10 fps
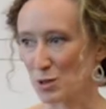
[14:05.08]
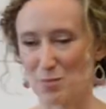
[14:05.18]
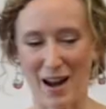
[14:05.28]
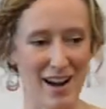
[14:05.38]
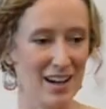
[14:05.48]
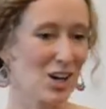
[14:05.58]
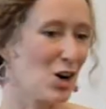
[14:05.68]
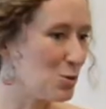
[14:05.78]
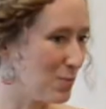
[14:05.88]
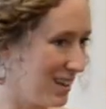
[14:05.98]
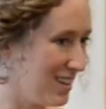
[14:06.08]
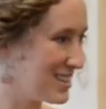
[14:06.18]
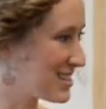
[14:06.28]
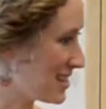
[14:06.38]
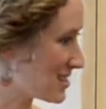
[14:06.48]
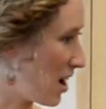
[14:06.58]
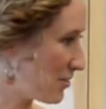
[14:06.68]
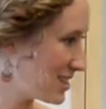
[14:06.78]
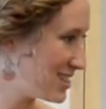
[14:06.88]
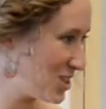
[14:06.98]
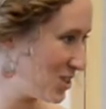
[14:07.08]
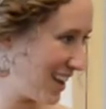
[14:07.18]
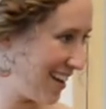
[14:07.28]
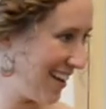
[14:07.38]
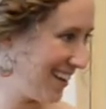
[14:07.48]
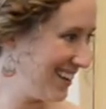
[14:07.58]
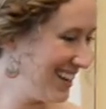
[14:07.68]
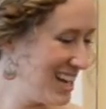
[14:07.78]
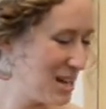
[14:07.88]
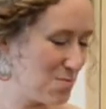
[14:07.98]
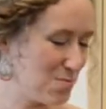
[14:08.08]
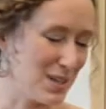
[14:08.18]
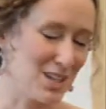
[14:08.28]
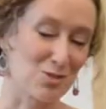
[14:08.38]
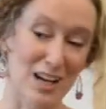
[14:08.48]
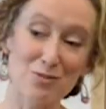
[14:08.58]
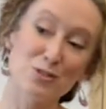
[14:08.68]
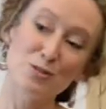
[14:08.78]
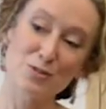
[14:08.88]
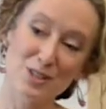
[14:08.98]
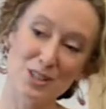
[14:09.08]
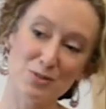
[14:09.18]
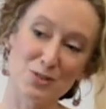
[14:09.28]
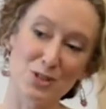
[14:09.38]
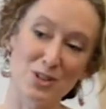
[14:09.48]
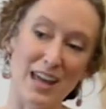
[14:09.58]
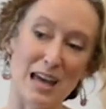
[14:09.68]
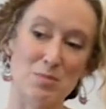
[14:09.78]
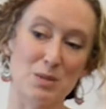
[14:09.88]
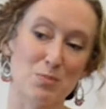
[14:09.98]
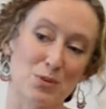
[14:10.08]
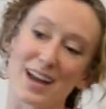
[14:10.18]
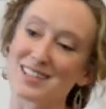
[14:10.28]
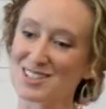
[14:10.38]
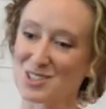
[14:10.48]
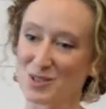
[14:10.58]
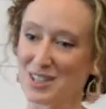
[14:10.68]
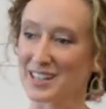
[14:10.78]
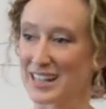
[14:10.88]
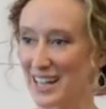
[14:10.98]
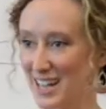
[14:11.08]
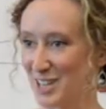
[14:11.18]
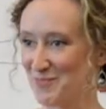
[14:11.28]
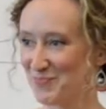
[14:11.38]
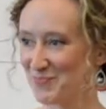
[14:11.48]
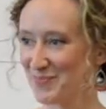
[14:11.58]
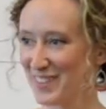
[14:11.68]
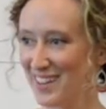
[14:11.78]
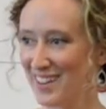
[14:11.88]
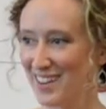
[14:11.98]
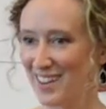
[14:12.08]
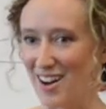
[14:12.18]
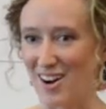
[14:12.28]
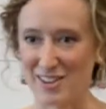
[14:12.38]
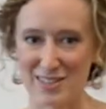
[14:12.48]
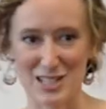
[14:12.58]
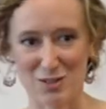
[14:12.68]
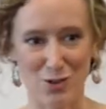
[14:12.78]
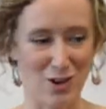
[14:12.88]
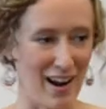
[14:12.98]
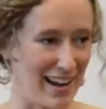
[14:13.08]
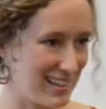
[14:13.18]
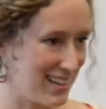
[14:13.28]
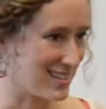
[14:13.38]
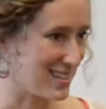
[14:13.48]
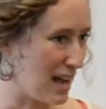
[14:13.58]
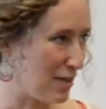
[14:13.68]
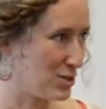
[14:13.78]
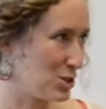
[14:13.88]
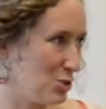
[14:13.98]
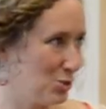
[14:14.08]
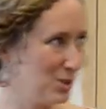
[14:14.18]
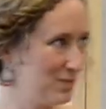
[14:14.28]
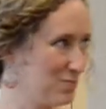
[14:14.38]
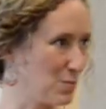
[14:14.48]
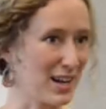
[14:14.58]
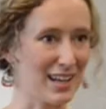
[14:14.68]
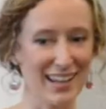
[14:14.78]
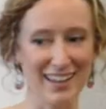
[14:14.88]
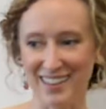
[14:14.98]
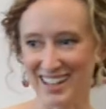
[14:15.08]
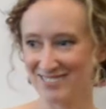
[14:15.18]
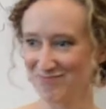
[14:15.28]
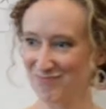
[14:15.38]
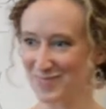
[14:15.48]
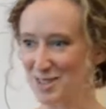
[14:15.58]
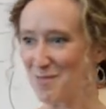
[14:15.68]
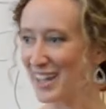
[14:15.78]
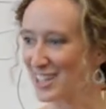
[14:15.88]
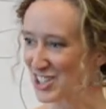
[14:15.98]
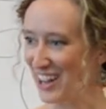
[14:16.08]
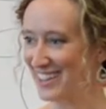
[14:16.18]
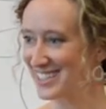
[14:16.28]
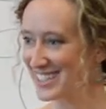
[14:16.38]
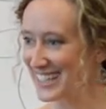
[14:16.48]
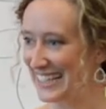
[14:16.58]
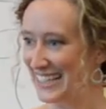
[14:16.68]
Prepare your own meals as often as you can. Be grateful for your food and be present when you're eating. Are these 4 ideas enough to bring healing, to make a change?